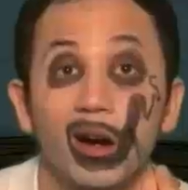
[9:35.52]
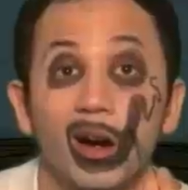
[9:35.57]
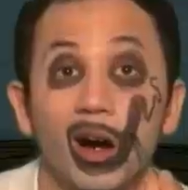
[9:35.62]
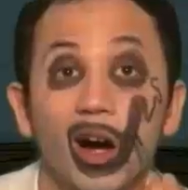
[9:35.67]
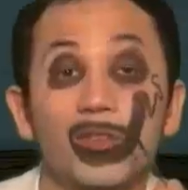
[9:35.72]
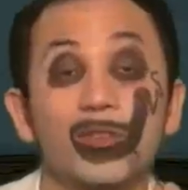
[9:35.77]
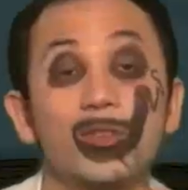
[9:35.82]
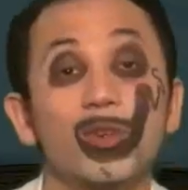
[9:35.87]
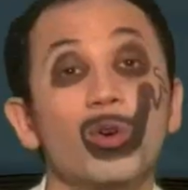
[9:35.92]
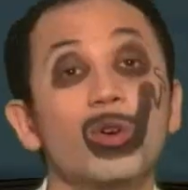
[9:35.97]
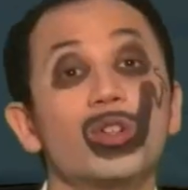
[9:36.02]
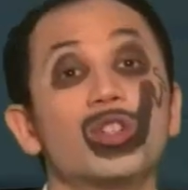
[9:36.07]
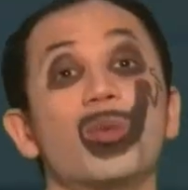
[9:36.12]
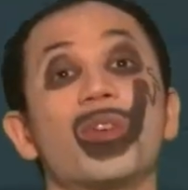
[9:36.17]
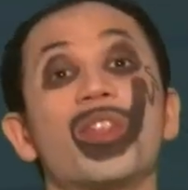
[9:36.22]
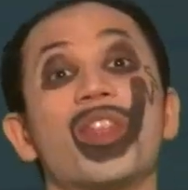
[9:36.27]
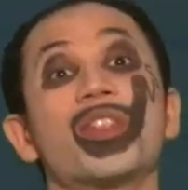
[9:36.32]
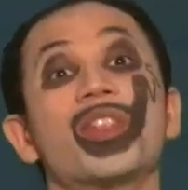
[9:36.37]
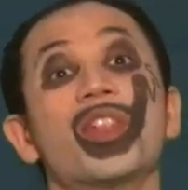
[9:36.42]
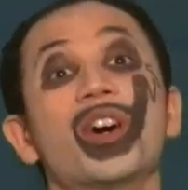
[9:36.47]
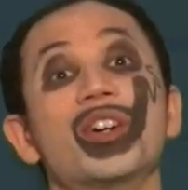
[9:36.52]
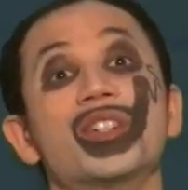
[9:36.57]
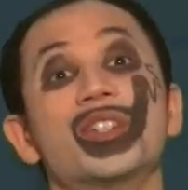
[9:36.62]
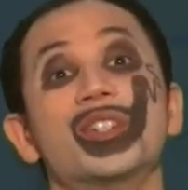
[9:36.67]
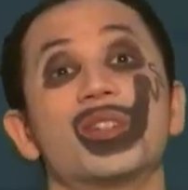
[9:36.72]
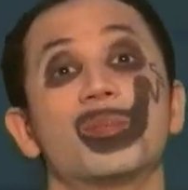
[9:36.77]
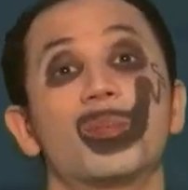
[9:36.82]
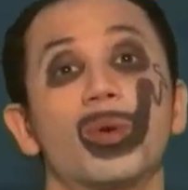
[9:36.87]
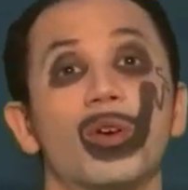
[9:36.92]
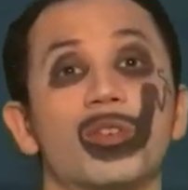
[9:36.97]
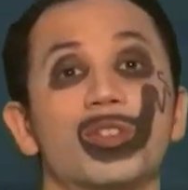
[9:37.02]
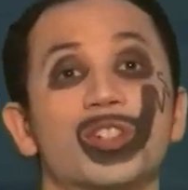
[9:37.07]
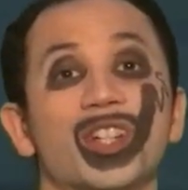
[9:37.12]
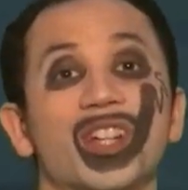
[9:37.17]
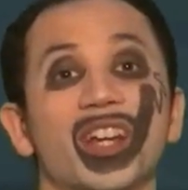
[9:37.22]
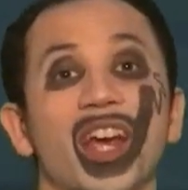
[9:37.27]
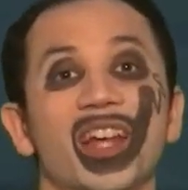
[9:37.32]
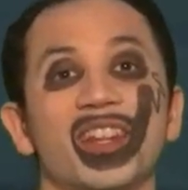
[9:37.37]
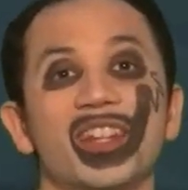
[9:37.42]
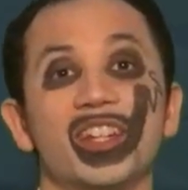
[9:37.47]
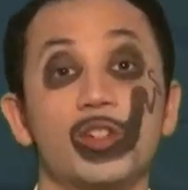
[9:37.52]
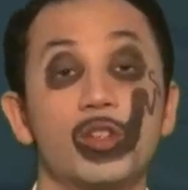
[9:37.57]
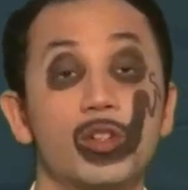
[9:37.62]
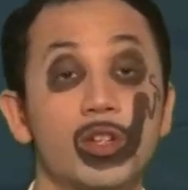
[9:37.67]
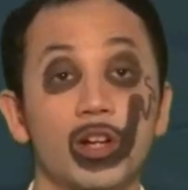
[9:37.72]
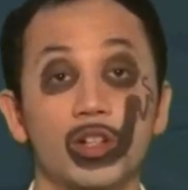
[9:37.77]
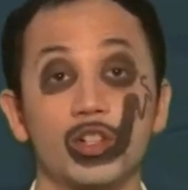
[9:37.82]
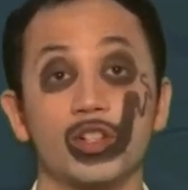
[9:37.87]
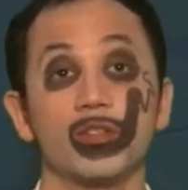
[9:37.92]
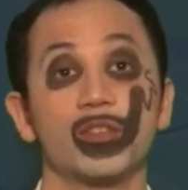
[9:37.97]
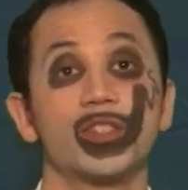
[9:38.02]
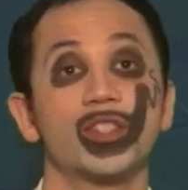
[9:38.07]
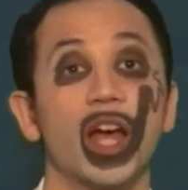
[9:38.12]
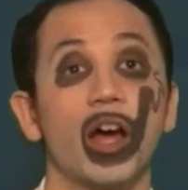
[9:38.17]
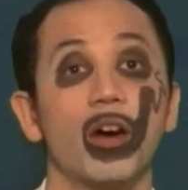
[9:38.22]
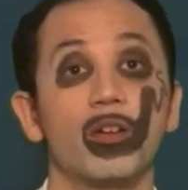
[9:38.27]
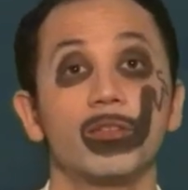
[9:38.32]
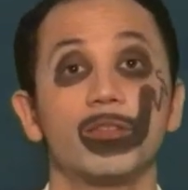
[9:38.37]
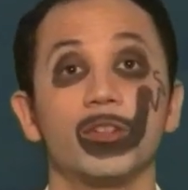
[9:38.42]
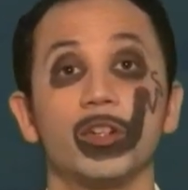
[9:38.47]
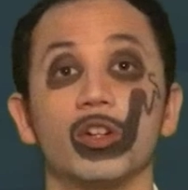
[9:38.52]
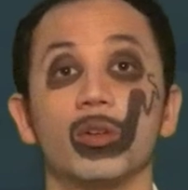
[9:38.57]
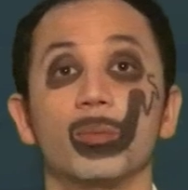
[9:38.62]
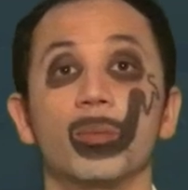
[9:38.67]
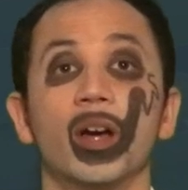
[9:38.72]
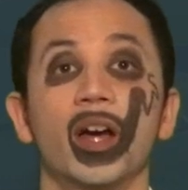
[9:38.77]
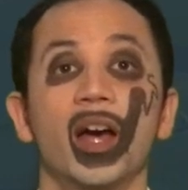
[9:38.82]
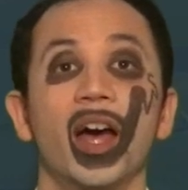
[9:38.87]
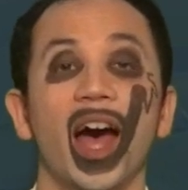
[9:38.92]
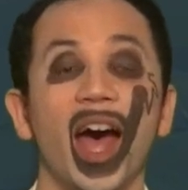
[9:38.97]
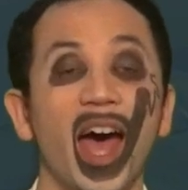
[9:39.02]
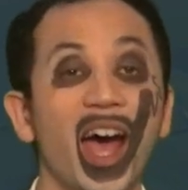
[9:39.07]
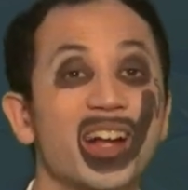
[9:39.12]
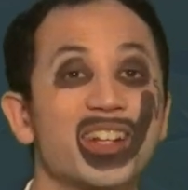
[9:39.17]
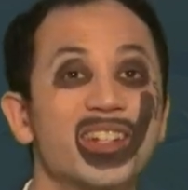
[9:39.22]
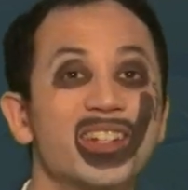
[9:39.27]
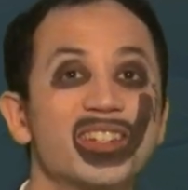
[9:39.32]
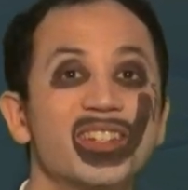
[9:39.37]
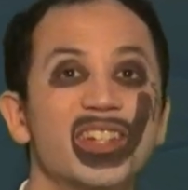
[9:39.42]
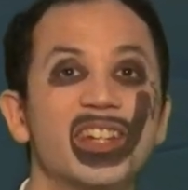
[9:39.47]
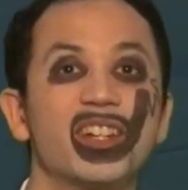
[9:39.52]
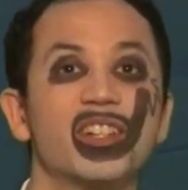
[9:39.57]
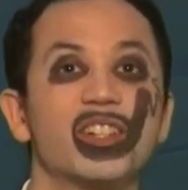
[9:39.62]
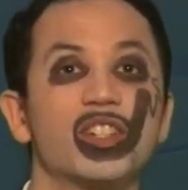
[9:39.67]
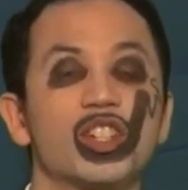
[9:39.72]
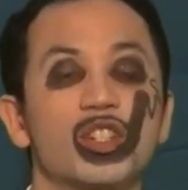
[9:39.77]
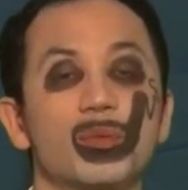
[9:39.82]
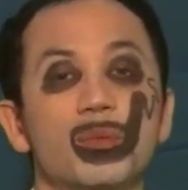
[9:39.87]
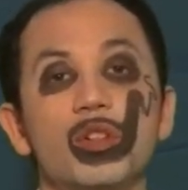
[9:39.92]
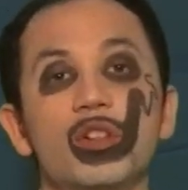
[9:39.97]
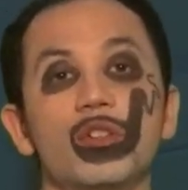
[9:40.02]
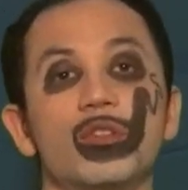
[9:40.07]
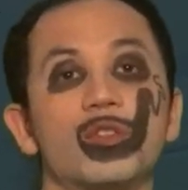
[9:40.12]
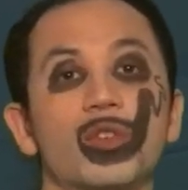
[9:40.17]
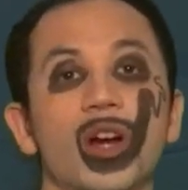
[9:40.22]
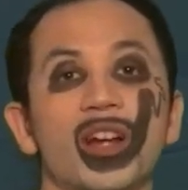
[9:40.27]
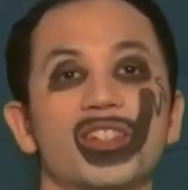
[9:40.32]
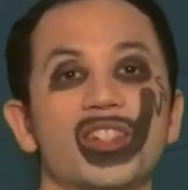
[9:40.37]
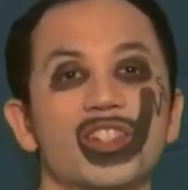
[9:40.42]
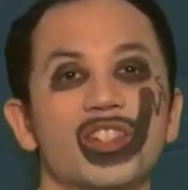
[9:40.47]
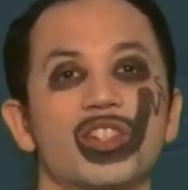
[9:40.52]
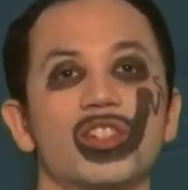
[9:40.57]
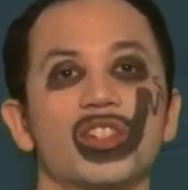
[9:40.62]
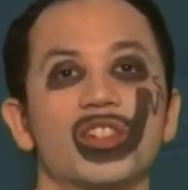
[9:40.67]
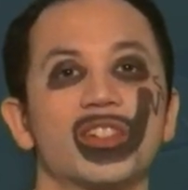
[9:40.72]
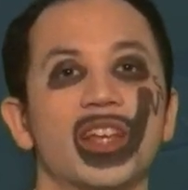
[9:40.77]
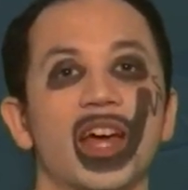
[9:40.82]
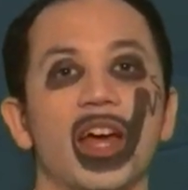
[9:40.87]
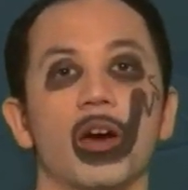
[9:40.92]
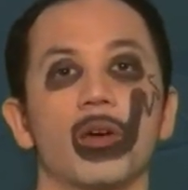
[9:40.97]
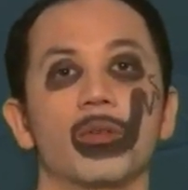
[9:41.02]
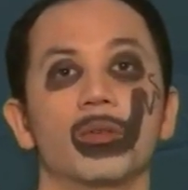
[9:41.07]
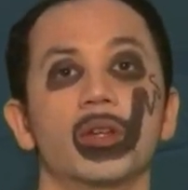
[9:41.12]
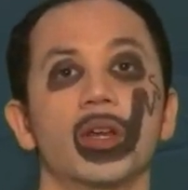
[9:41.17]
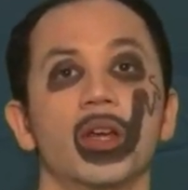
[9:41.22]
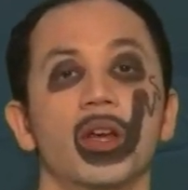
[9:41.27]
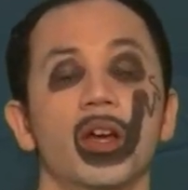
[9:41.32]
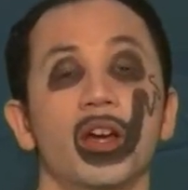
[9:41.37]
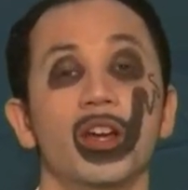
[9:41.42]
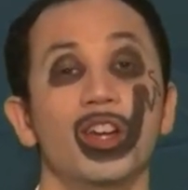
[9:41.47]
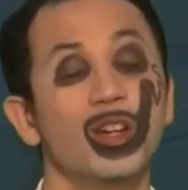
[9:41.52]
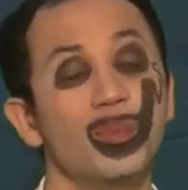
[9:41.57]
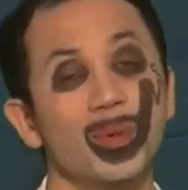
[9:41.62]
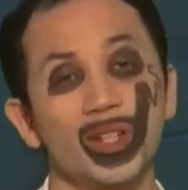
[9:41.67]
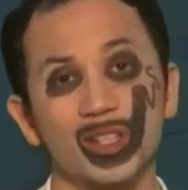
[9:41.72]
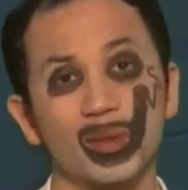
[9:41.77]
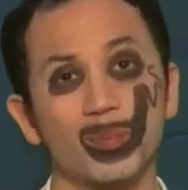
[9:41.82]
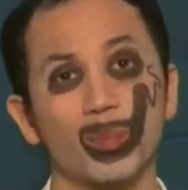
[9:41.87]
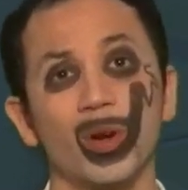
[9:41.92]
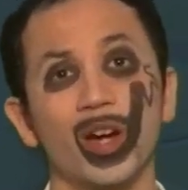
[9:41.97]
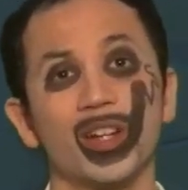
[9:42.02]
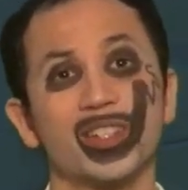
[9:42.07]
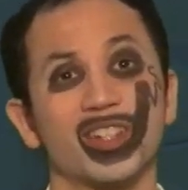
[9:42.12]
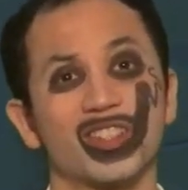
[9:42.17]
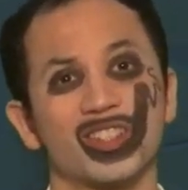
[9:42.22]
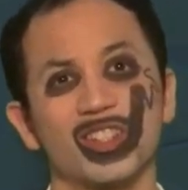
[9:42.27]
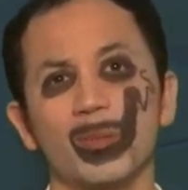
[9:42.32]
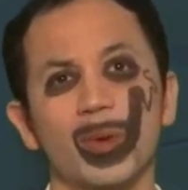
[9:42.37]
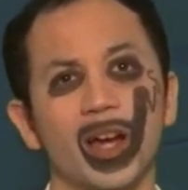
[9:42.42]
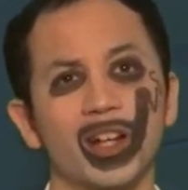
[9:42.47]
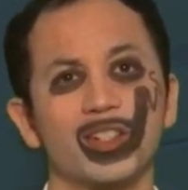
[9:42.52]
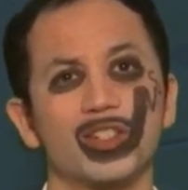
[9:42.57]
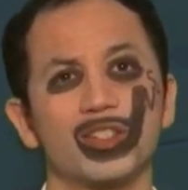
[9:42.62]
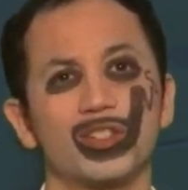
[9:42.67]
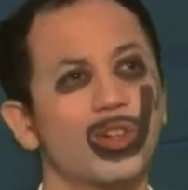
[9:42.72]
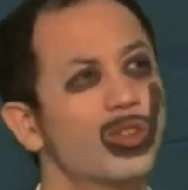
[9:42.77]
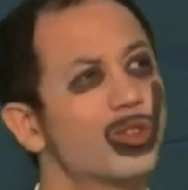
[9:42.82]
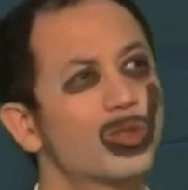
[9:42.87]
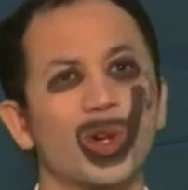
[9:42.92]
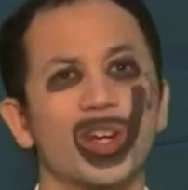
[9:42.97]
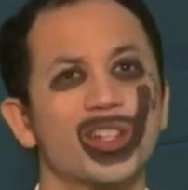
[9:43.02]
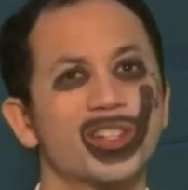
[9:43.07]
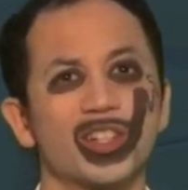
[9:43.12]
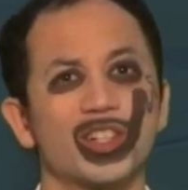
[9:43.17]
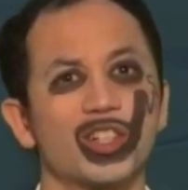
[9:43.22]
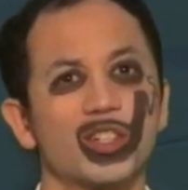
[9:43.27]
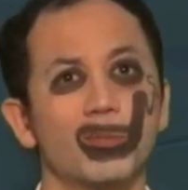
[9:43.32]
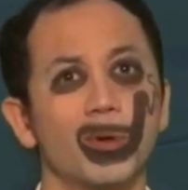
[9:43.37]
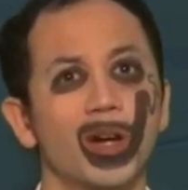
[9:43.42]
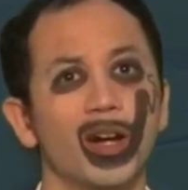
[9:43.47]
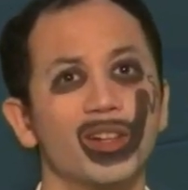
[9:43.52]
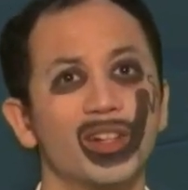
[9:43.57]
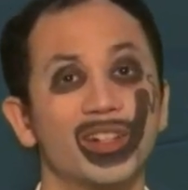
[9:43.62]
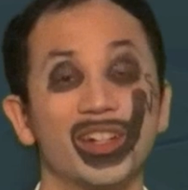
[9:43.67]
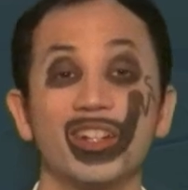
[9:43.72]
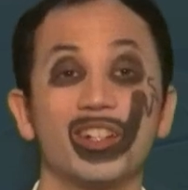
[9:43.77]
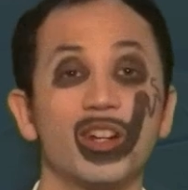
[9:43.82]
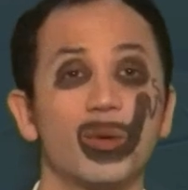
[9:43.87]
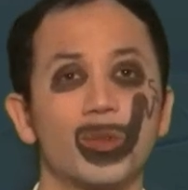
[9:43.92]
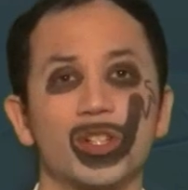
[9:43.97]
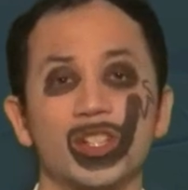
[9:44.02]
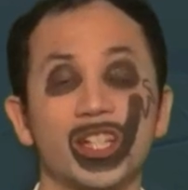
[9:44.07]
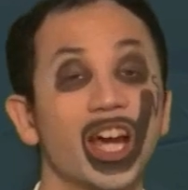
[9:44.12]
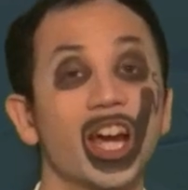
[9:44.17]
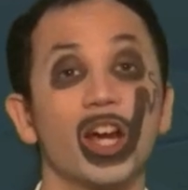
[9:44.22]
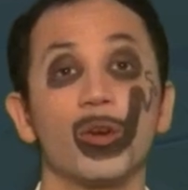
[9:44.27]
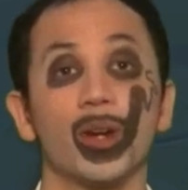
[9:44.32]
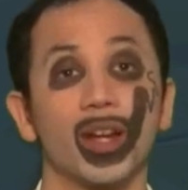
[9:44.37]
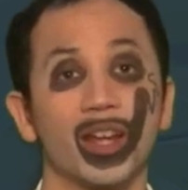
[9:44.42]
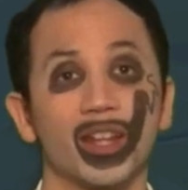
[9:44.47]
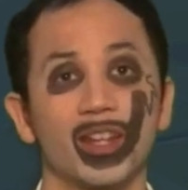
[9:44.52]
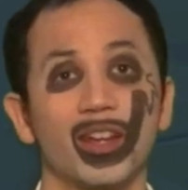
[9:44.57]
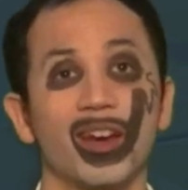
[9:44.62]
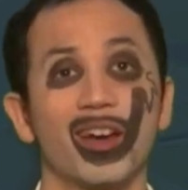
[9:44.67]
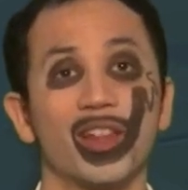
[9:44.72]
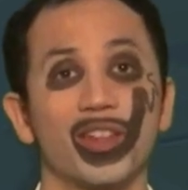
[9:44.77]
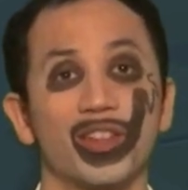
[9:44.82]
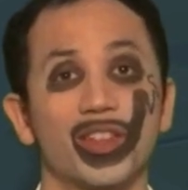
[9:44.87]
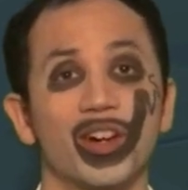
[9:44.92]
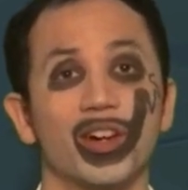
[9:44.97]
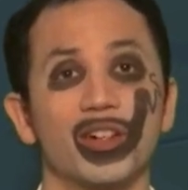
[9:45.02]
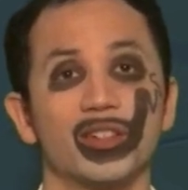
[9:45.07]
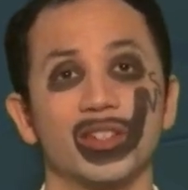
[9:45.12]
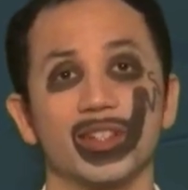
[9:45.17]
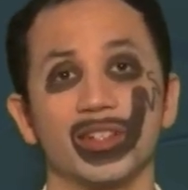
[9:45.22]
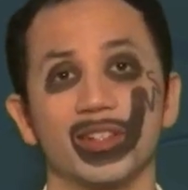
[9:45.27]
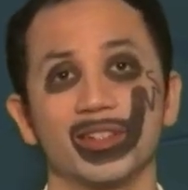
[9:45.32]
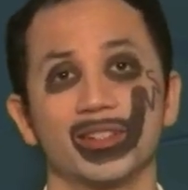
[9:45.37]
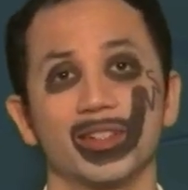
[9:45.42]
Of course, with the 30s approaching and the introduction of sound film, actors needed a smooth transition to sound. You'd be surprised that some actors don't transition well and end up retiring in the early 30s.